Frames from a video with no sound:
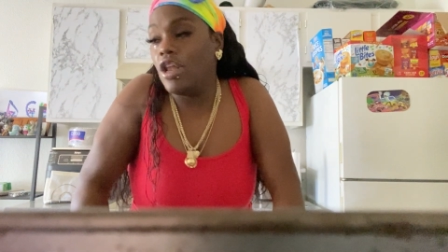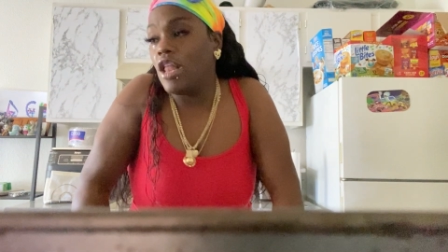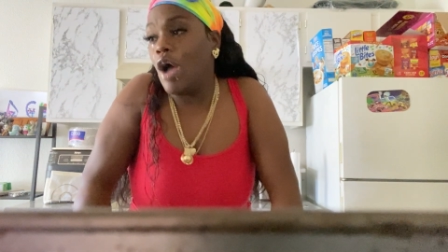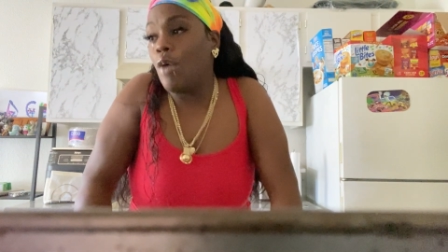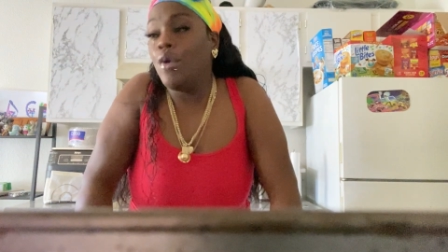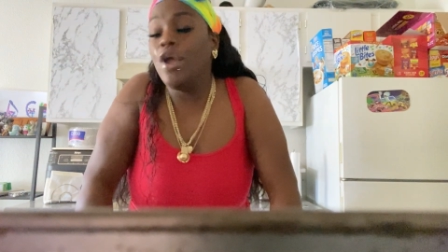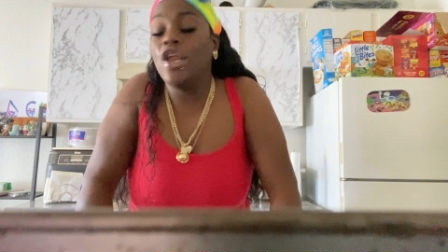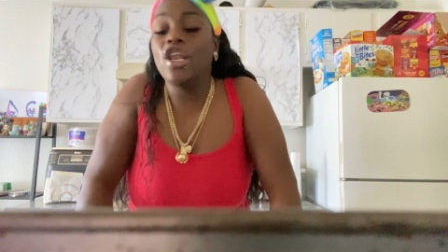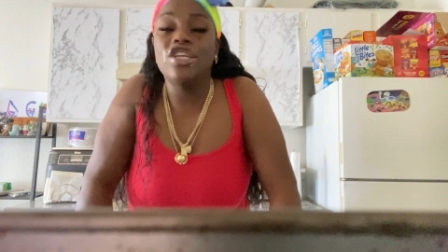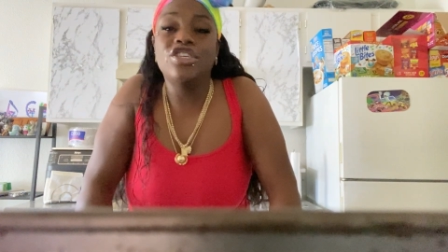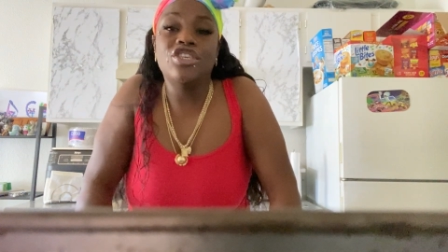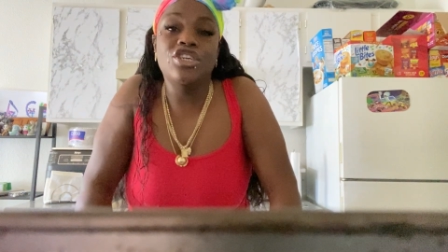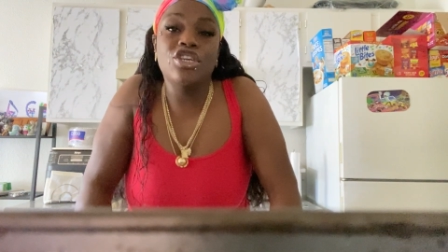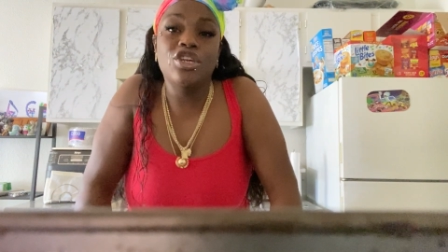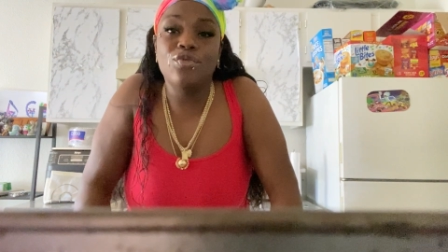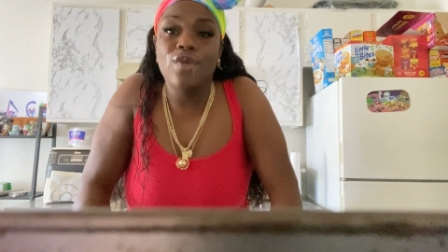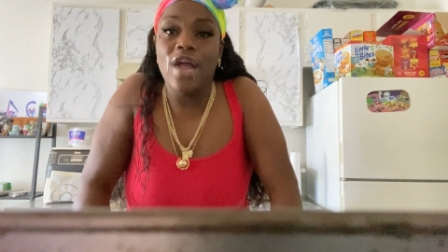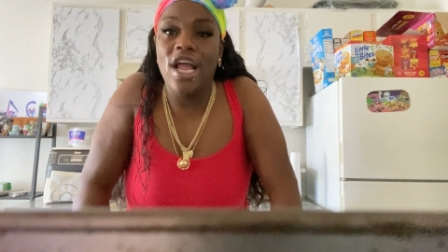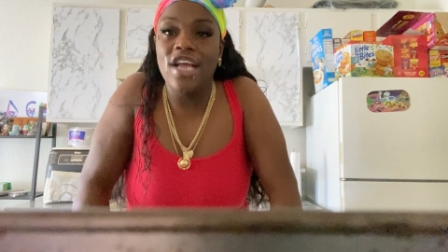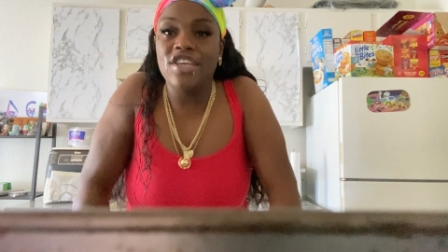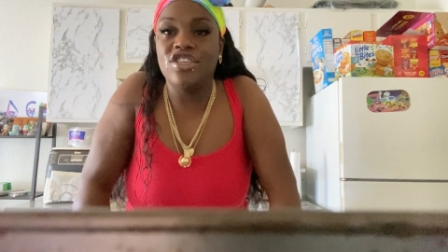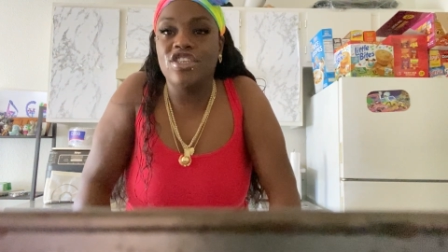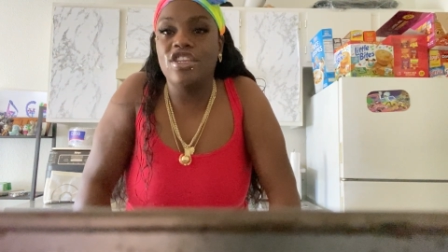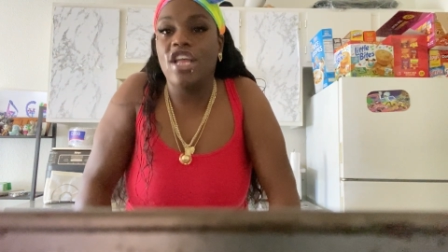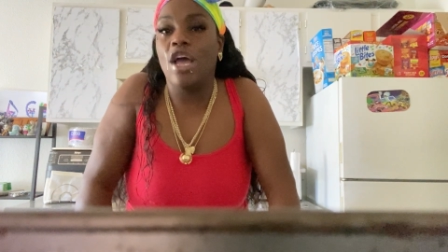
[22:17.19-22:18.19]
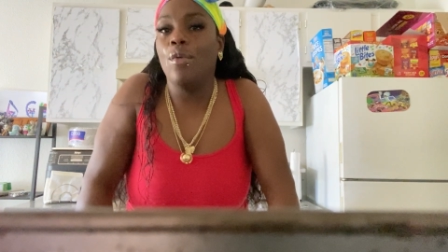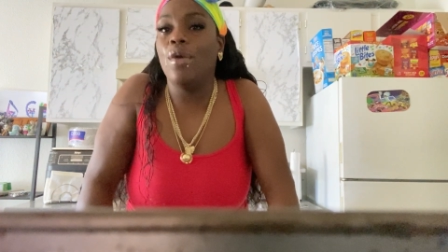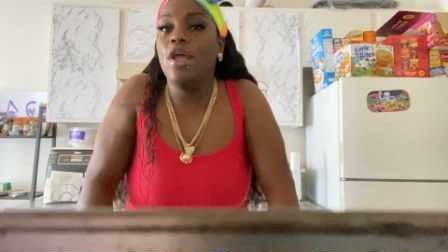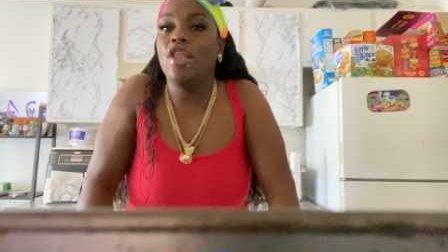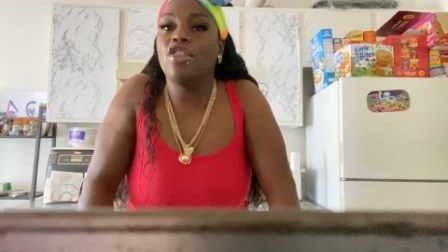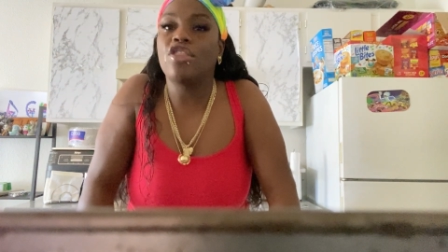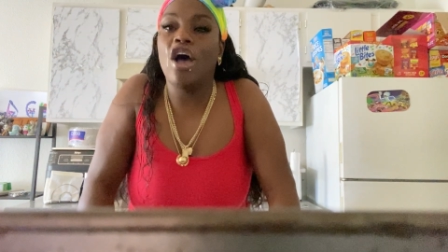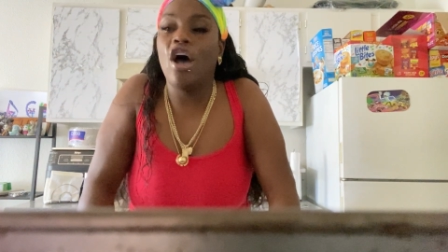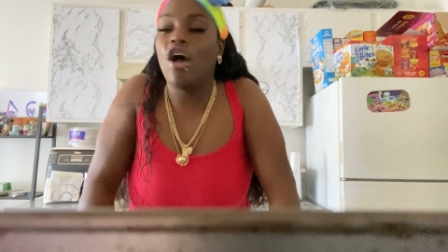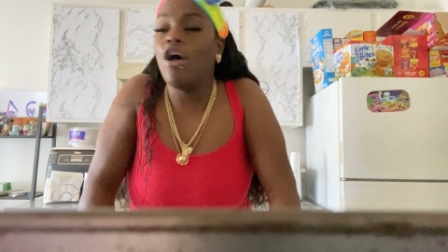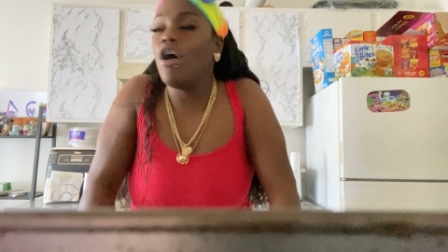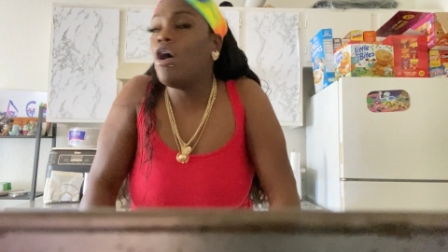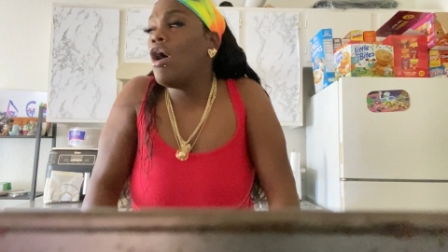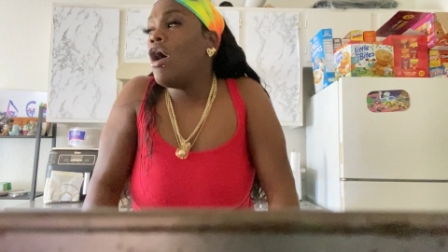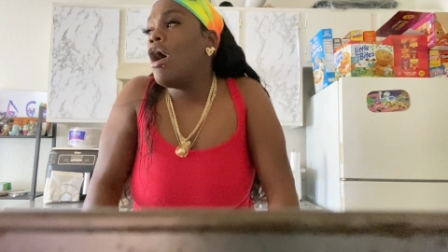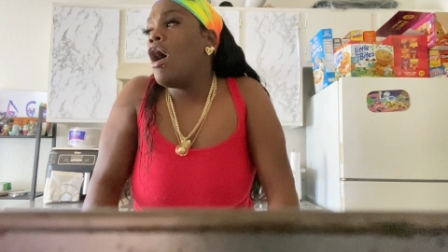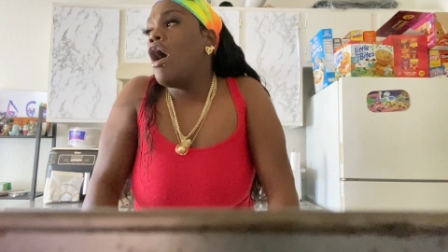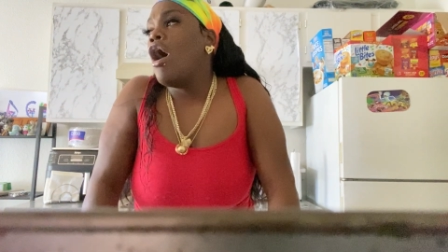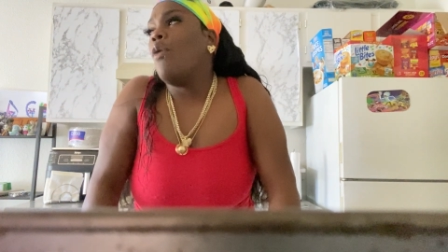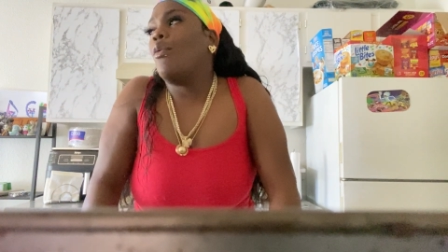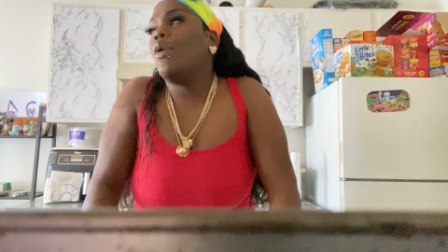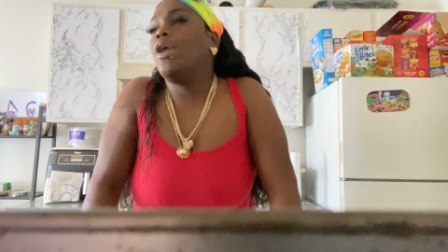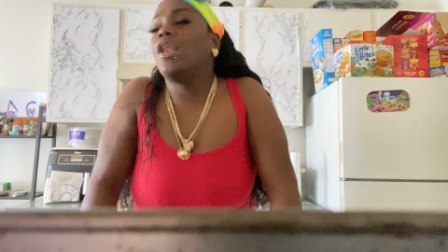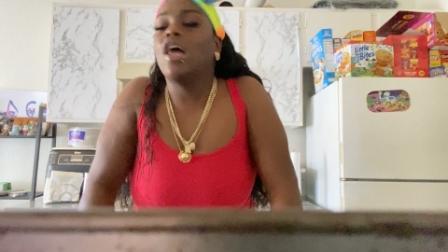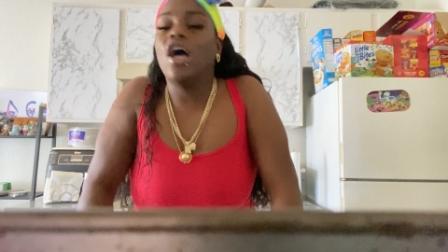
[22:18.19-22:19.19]
Like, we're the generation that we thought,
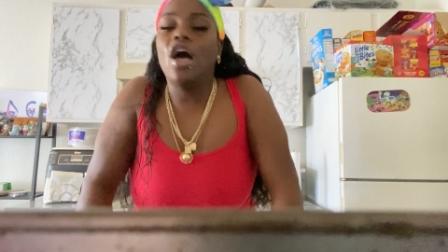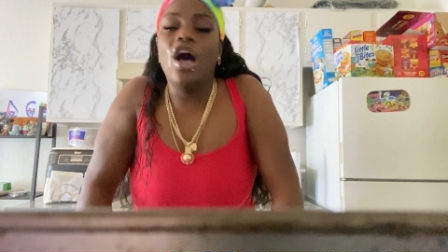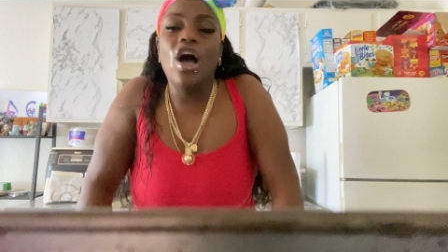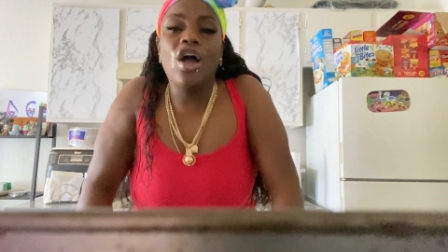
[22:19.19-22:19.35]
we the